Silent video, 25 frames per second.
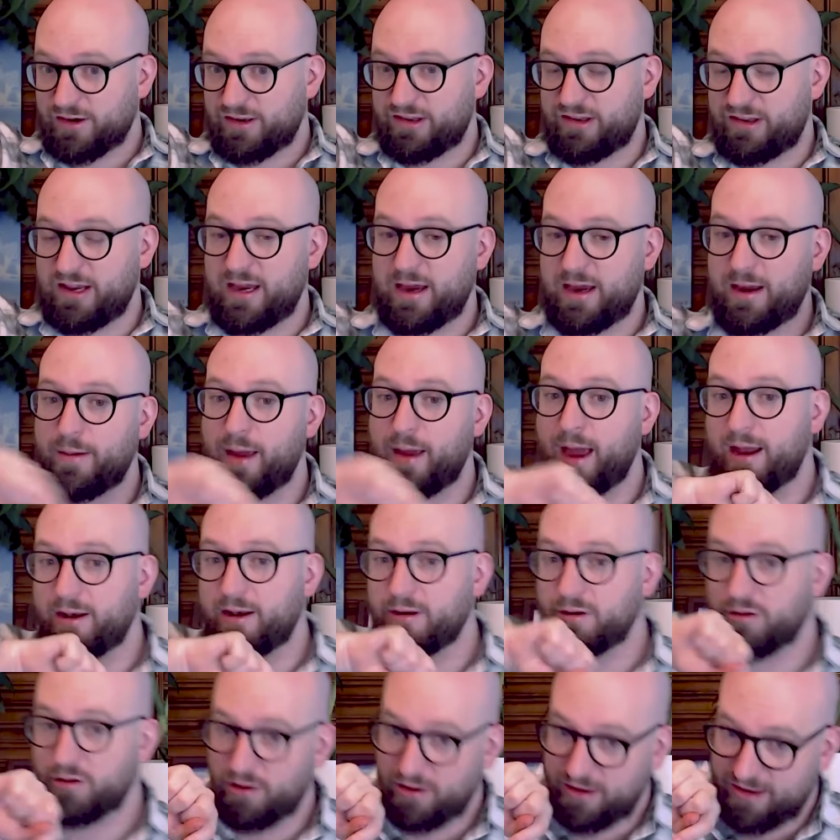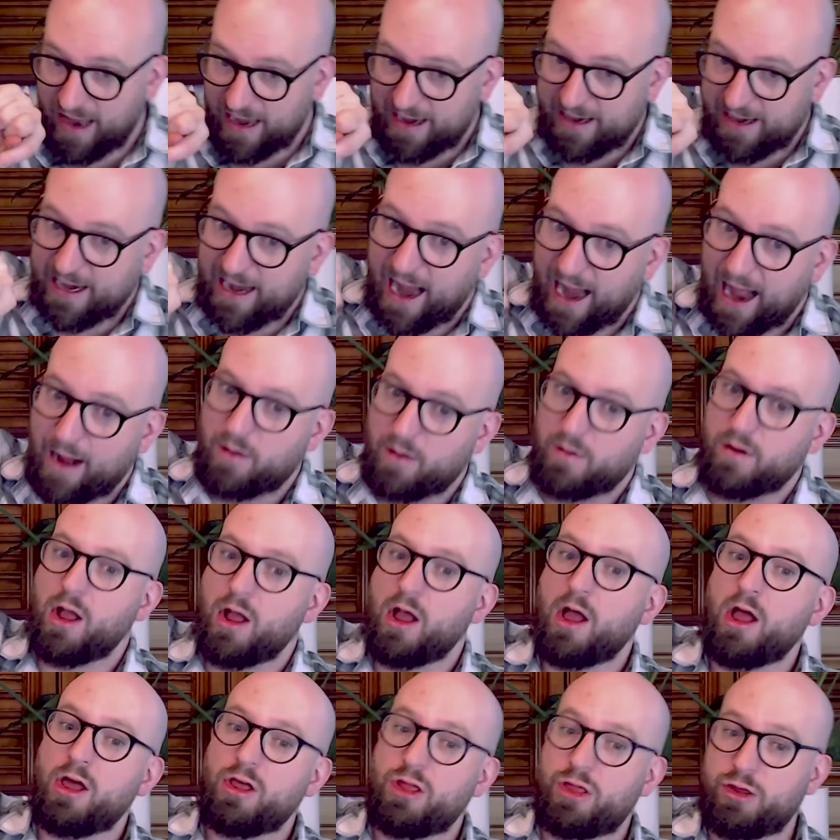steam and sending it out
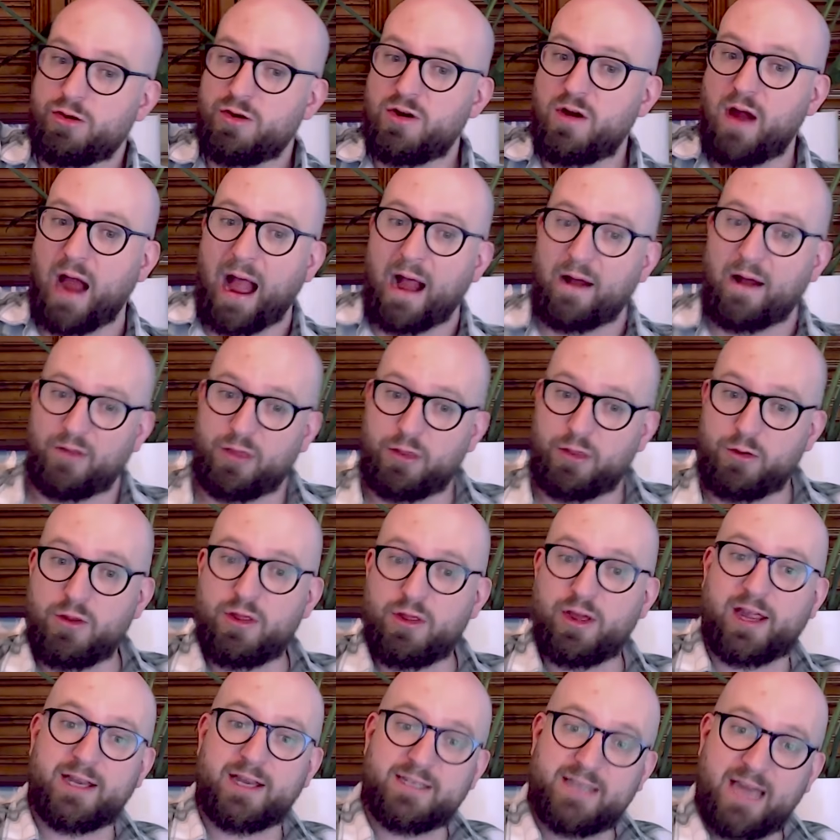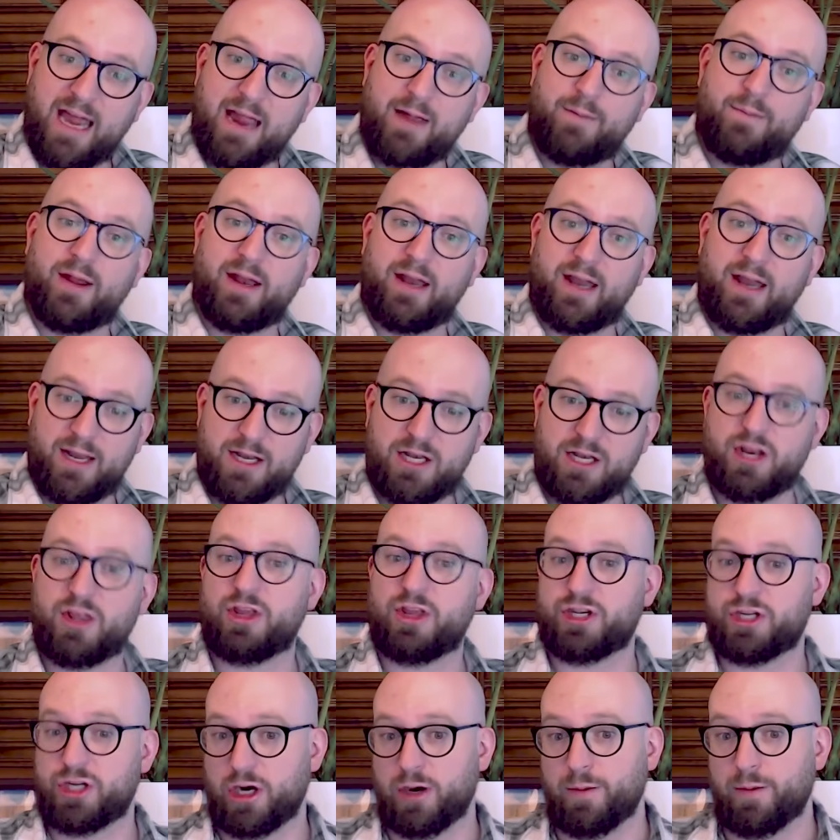through the containment into the
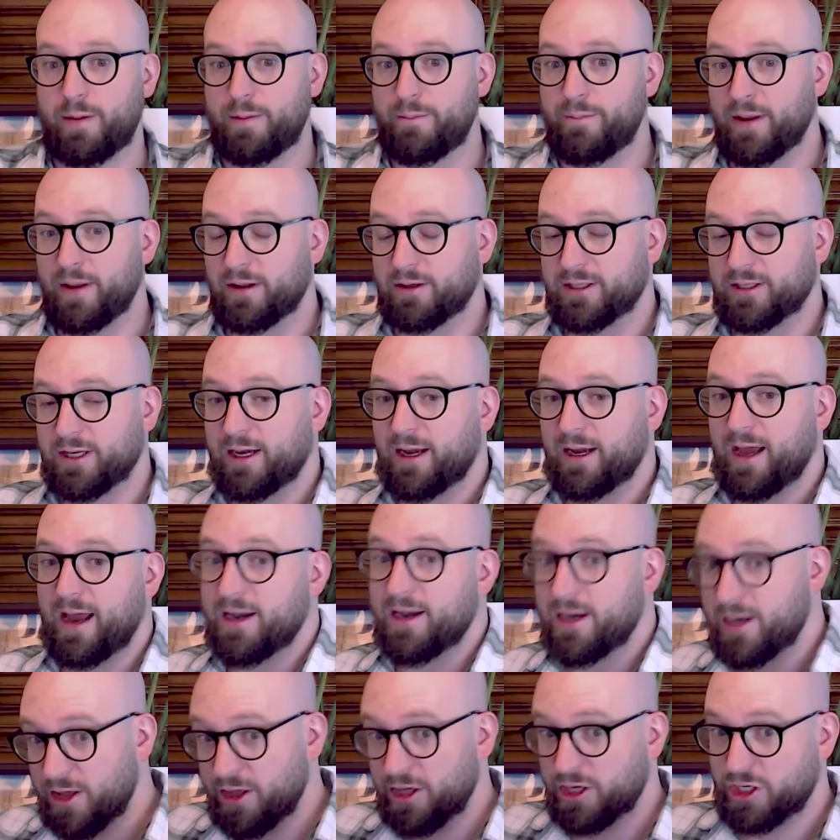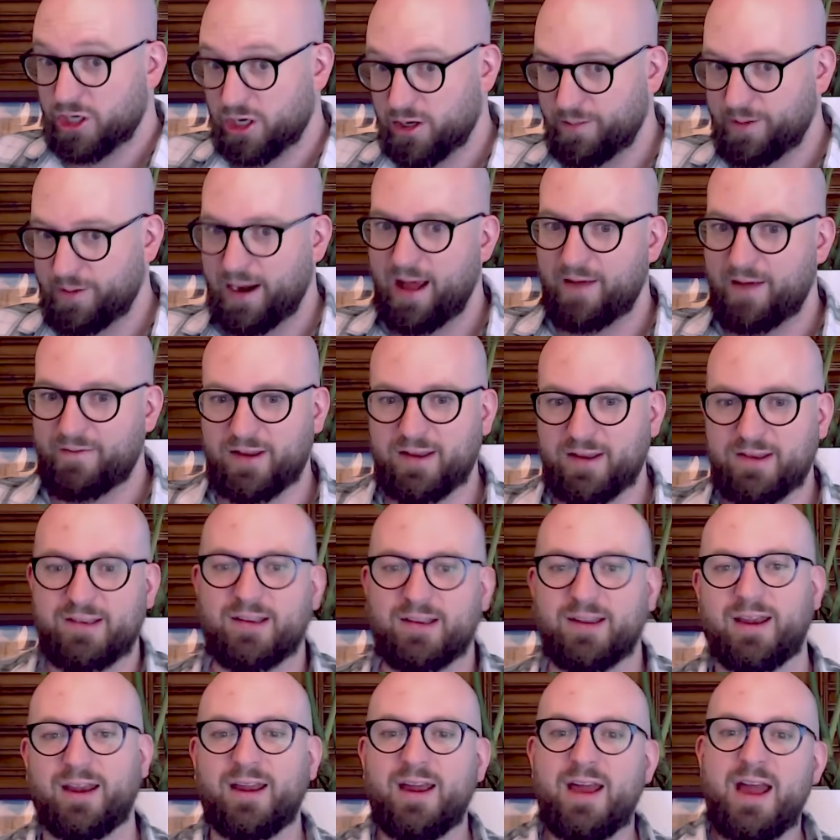turbine building and to the turbine,
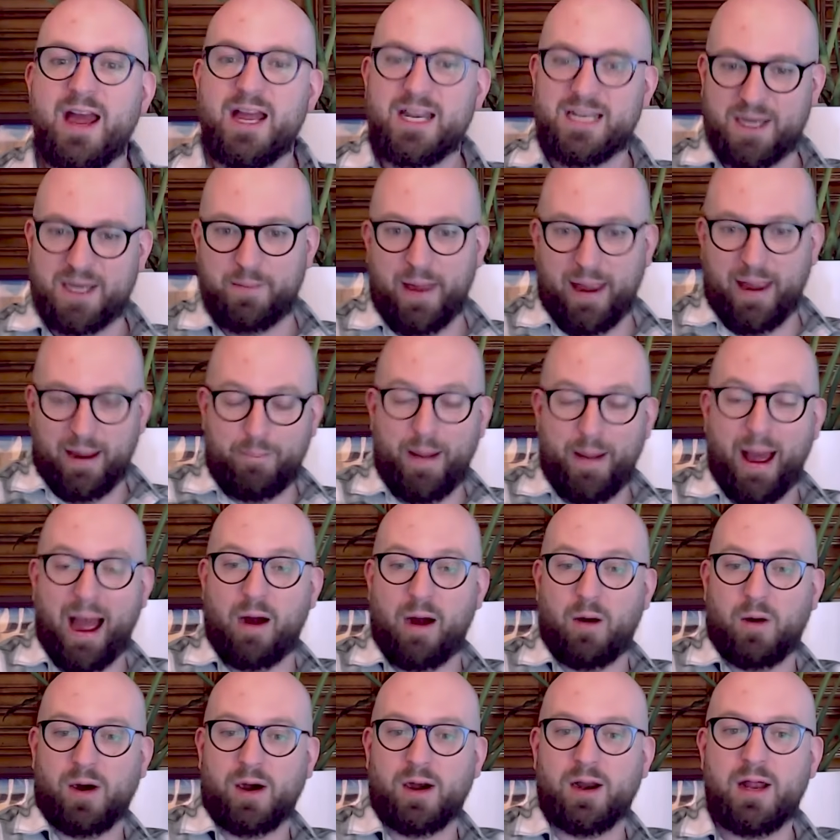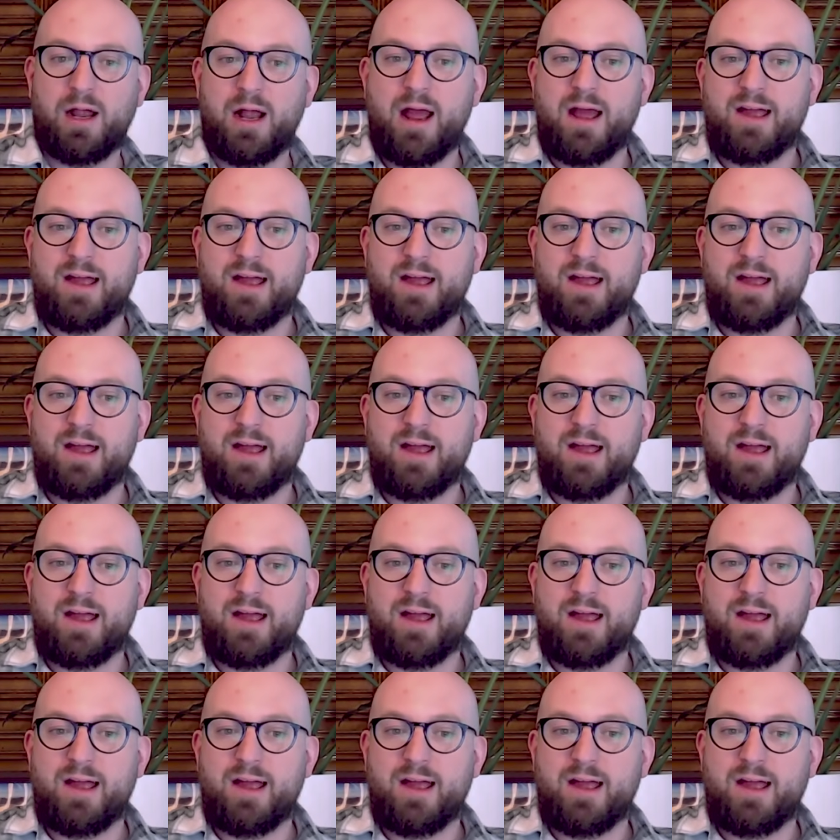obviously, to make power.